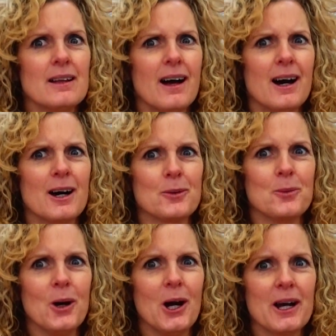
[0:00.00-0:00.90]
Hard
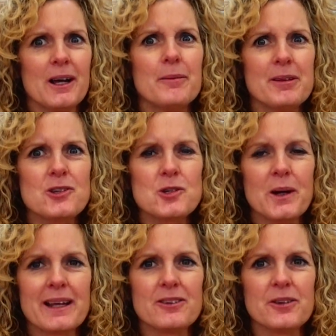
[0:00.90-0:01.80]
work. Mrs.
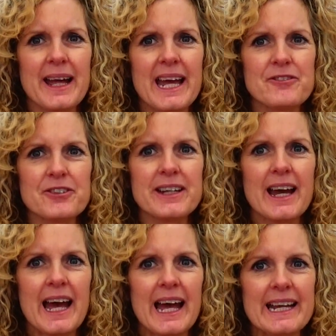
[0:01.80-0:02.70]
Short has to do that every
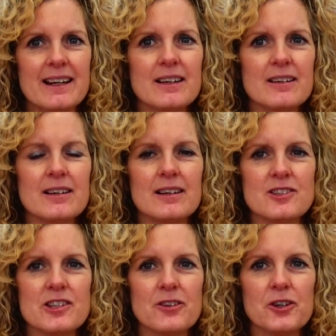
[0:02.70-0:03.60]
day. Oh,
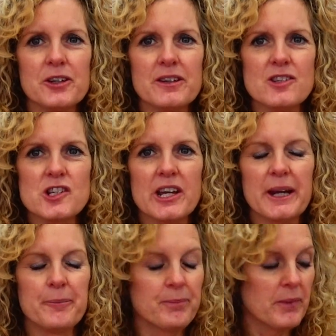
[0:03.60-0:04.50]
she's good, isn't
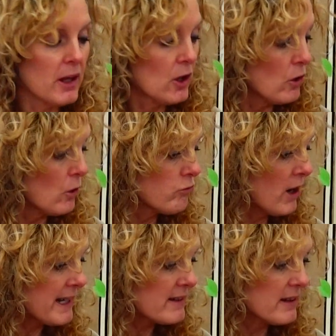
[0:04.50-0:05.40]
she?
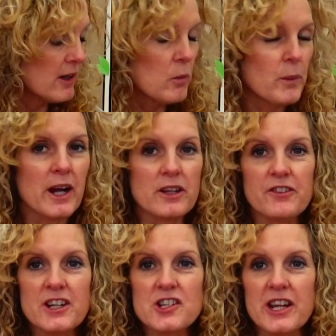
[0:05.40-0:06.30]
Right, we're going to
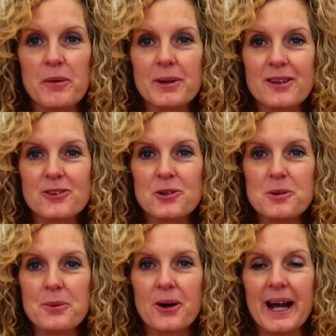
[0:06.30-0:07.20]
finish there with our
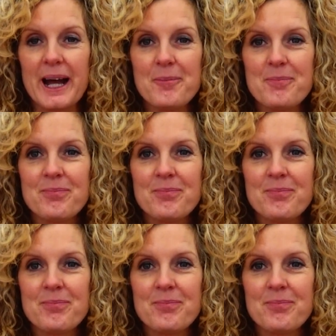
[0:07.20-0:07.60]
school prayer.